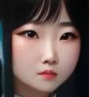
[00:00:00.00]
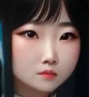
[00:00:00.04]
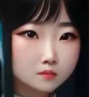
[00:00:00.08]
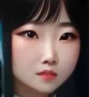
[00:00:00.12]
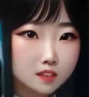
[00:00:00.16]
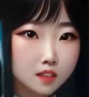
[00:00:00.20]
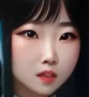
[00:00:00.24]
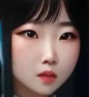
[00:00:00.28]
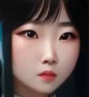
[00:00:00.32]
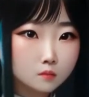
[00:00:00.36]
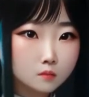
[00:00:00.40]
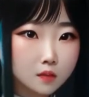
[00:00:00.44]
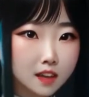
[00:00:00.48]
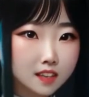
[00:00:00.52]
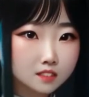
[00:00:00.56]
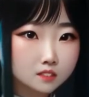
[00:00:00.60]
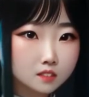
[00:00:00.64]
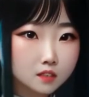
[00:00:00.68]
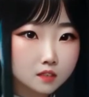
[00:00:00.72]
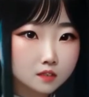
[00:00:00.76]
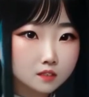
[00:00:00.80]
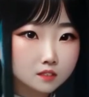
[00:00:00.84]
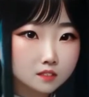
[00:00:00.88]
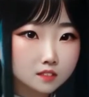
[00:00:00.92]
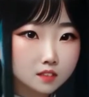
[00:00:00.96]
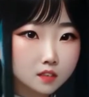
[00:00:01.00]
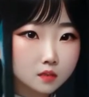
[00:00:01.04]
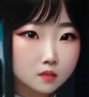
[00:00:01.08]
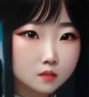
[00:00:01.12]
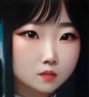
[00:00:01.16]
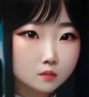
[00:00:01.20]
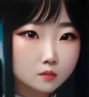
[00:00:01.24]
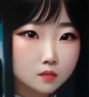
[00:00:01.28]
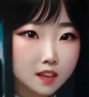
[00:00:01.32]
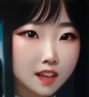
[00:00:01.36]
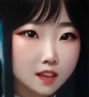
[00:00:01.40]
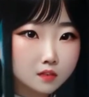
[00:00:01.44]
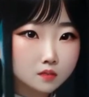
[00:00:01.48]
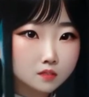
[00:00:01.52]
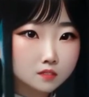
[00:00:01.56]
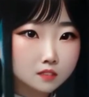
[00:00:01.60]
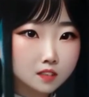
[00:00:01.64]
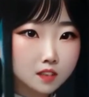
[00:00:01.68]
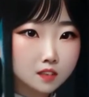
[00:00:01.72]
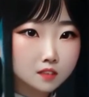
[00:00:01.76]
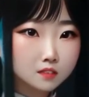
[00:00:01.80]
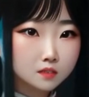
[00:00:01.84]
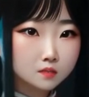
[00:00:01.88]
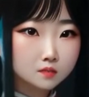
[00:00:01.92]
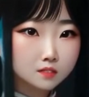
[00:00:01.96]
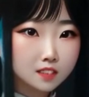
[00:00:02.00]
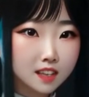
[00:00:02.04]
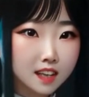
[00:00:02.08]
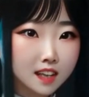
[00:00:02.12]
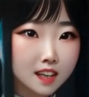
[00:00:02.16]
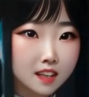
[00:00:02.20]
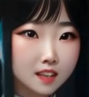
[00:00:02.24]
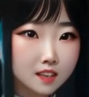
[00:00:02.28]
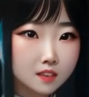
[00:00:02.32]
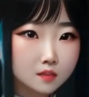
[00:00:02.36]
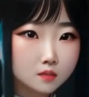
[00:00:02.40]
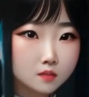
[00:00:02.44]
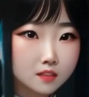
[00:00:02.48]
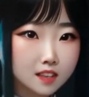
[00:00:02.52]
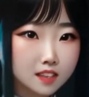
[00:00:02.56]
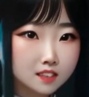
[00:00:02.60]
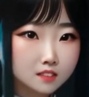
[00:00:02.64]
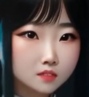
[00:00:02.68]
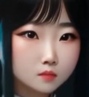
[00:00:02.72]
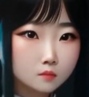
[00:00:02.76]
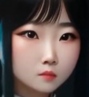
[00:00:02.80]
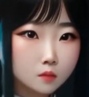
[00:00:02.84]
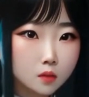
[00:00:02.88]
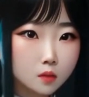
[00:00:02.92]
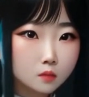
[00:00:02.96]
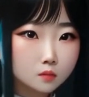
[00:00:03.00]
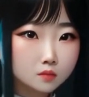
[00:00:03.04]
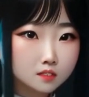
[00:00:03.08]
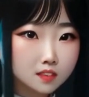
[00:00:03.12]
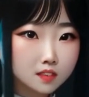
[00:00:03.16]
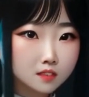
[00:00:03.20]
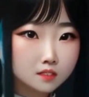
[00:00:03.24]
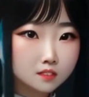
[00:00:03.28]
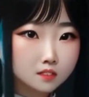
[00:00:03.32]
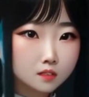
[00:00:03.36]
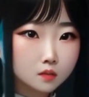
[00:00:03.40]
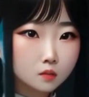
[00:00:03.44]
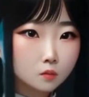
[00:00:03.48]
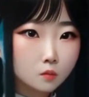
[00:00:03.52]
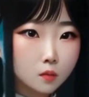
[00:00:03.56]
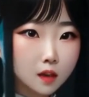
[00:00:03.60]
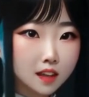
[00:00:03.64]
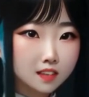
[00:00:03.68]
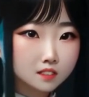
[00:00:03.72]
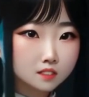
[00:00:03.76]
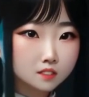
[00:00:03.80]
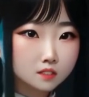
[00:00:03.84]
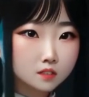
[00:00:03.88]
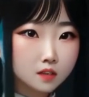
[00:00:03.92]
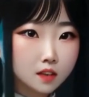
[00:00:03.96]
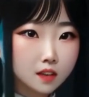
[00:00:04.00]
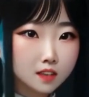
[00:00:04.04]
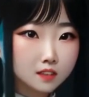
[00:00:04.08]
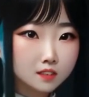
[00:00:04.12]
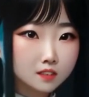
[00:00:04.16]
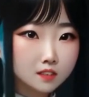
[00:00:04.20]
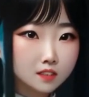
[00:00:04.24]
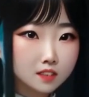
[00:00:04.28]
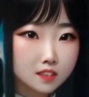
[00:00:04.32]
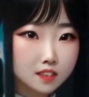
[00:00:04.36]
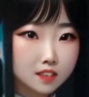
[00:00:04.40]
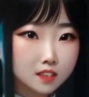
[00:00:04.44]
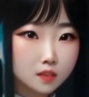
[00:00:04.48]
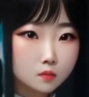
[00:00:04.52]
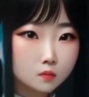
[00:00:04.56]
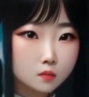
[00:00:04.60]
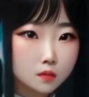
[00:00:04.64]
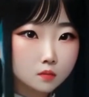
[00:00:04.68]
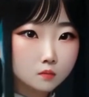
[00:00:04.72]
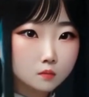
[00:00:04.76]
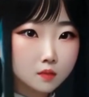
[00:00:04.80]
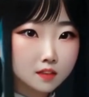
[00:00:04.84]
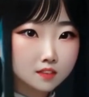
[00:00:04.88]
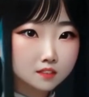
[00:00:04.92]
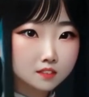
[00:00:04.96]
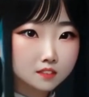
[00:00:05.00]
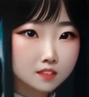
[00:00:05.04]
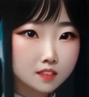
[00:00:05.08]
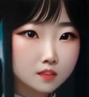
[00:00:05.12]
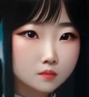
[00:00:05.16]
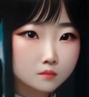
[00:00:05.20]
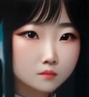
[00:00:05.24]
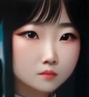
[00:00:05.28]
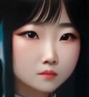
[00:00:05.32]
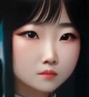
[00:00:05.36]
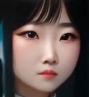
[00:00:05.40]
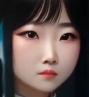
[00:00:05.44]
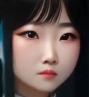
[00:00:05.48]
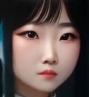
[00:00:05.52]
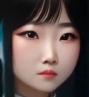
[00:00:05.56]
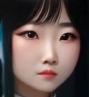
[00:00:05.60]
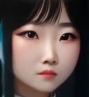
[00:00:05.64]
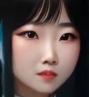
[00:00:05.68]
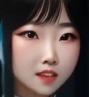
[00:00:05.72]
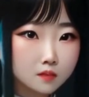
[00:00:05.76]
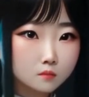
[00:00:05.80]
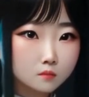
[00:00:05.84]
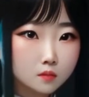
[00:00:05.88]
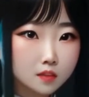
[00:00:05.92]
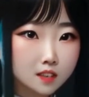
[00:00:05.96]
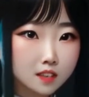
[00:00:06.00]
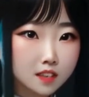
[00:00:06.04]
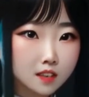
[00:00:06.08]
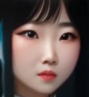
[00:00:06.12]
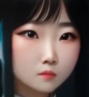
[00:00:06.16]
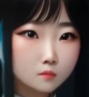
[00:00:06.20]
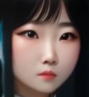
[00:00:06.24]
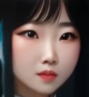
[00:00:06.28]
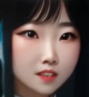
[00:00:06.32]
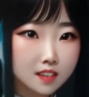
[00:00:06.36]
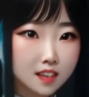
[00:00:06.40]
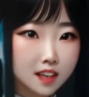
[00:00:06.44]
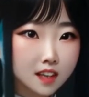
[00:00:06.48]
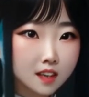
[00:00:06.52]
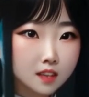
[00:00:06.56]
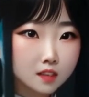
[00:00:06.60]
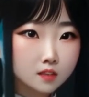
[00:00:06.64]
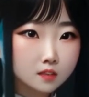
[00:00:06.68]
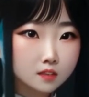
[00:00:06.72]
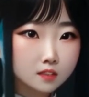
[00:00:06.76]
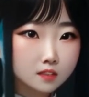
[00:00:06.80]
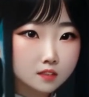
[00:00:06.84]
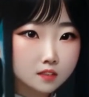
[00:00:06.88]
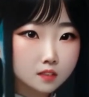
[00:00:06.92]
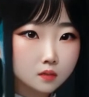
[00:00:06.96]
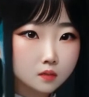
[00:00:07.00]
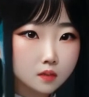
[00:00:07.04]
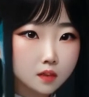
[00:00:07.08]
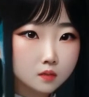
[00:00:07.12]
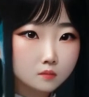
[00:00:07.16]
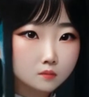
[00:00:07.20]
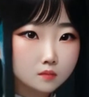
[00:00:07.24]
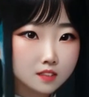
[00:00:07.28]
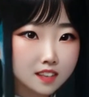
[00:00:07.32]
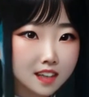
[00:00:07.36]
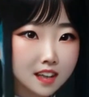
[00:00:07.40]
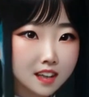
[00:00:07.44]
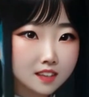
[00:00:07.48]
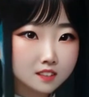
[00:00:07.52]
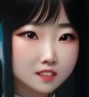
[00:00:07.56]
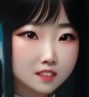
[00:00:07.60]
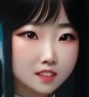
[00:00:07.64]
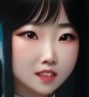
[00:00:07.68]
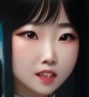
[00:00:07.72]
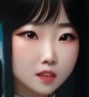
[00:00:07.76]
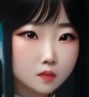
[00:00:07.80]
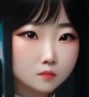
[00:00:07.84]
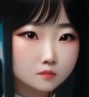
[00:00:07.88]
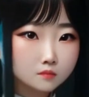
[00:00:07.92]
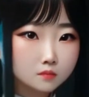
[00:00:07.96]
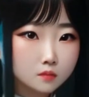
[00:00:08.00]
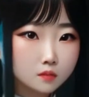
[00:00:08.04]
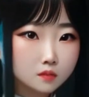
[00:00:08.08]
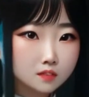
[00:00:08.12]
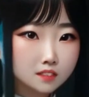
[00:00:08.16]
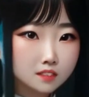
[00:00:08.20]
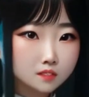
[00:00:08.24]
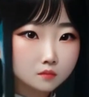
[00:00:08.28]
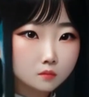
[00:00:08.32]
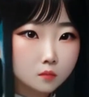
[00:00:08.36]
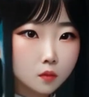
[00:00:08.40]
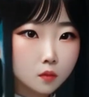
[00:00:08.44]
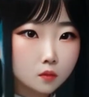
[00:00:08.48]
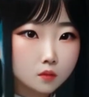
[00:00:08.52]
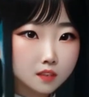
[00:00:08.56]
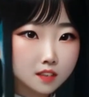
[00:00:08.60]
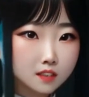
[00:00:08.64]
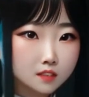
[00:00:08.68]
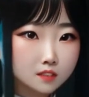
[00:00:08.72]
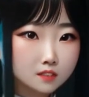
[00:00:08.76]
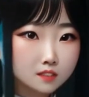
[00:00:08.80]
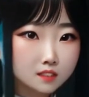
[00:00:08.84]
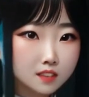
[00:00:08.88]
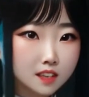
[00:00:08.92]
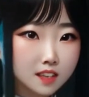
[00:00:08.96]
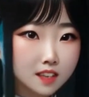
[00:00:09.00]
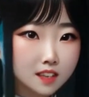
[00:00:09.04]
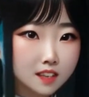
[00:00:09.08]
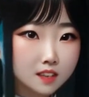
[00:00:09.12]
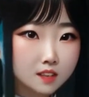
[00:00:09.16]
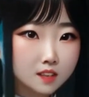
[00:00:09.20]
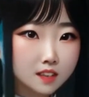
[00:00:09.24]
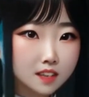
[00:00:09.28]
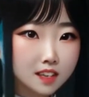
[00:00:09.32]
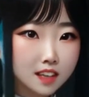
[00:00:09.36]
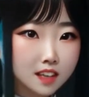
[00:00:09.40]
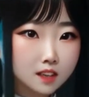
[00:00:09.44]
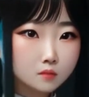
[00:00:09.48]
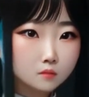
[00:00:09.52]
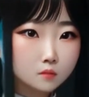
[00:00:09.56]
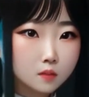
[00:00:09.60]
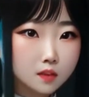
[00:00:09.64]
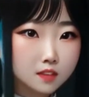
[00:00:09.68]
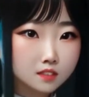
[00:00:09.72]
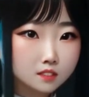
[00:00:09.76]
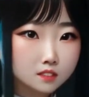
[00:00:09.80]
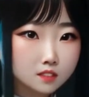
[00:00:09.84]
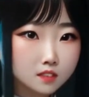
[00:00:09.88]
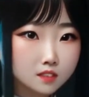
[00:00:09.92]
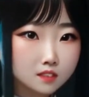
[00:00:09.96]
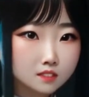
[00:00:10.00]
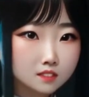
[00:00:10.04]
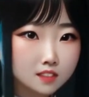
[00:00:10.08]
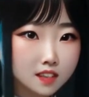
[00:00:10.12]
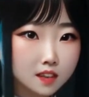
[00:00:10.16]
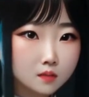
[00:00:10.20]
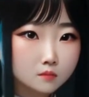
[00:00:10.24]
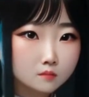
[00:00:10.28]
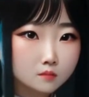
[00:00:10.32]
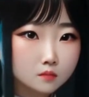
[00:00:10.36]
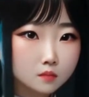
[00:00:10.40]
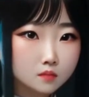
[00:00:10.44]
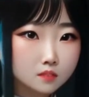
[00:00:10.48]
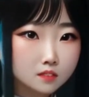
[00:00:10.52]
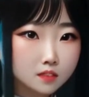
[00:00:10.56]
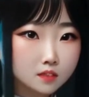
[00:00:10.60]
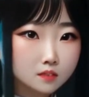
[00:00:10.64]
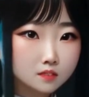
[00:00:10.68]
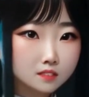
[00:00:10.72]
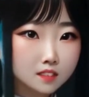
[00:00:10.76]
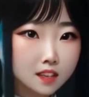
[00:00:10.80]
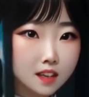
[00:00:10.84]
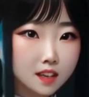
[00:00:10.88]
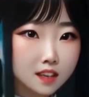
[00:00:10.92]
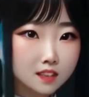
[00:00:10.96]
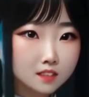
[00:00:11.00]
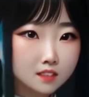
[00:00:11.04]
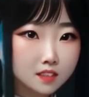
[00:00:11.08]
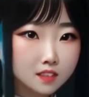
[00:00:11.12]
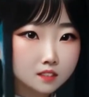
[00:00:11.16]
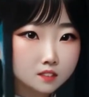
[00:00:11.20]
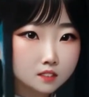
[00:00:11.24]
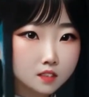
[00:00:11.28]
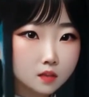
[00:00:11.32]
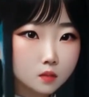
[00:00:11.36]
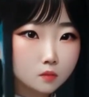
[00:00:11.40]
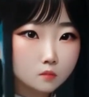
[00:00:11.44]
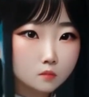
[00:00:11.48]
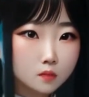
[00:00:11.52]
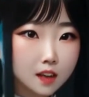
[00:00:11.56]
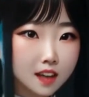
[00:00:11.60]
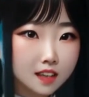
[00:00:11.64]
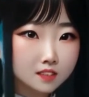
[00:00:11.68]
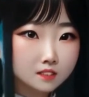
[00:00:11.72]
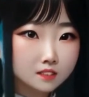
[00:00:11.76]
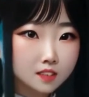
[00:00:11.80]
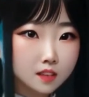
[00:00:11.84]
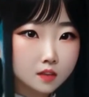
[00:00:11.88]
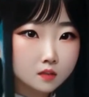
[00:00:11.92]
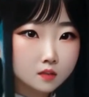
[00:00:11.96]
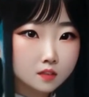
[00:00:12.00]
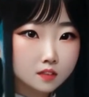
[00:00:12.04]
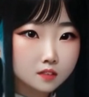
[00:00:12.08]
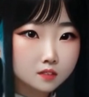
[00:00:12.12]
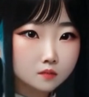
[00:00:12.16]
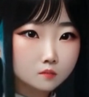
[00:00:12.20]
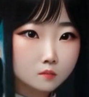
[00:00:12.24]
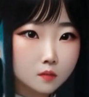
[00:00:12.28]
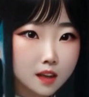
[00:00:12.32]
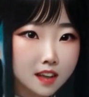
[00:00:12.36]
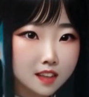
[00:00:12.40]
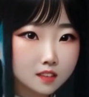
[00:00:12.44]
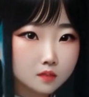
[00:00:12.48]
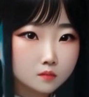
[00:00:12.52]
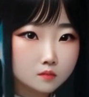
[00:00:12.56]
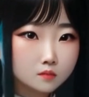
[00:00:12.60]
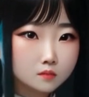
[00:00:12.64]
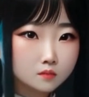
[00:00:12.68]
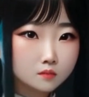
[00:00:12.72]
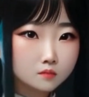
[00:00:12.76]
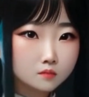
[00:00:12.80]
The old mansion stood on the outskirts of town, its imposing silhouette shrouded in an eerie mist. Amelia had been hired as a live-in caretaker for this sprawling estate, but as she stepped foot inside, a chill ran down her spine.